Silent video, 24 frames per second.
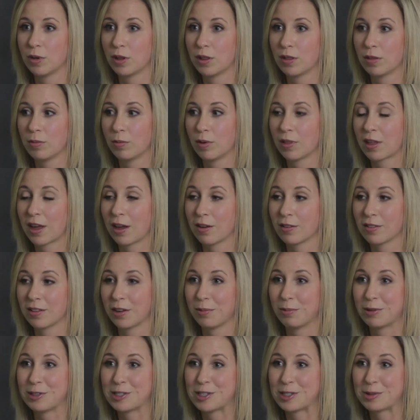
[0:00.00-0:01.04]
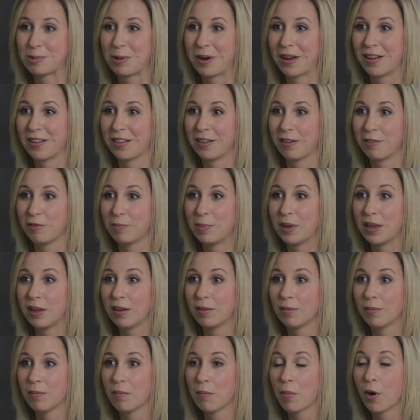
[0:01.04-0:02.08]
with counseling, which is why I love
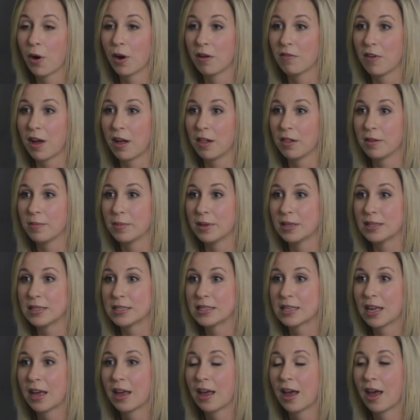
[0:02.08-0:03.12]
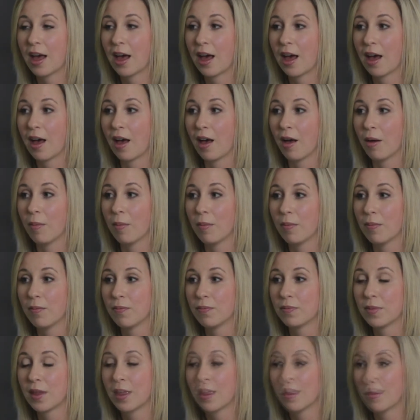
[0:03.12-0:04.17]
being part of Elements.
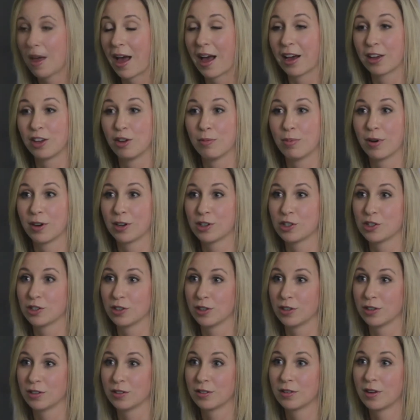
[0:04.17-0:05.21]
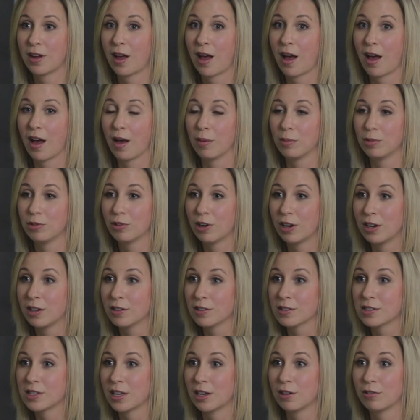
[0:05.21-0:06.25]
Acupuncture,
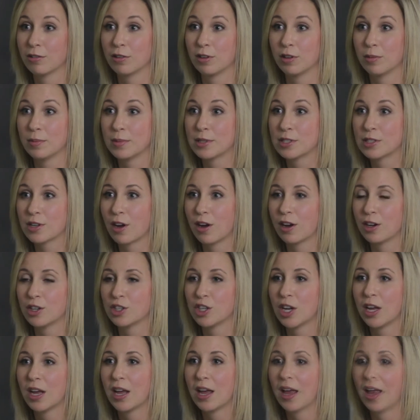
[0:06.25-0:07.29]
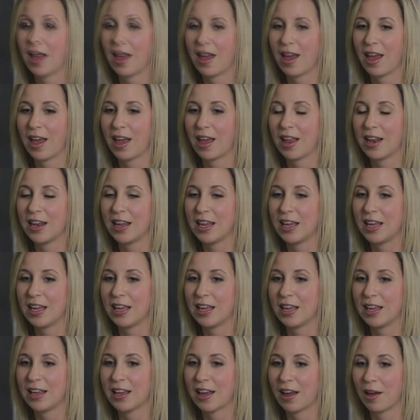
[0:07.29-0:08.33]
craniosacral, massage,
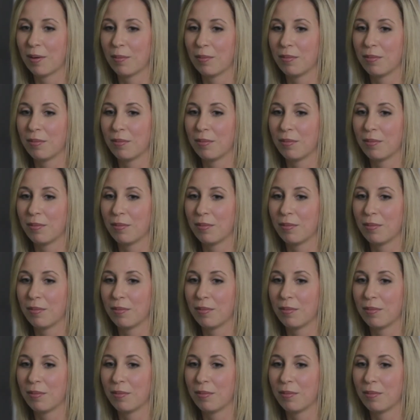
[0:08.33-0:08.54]
any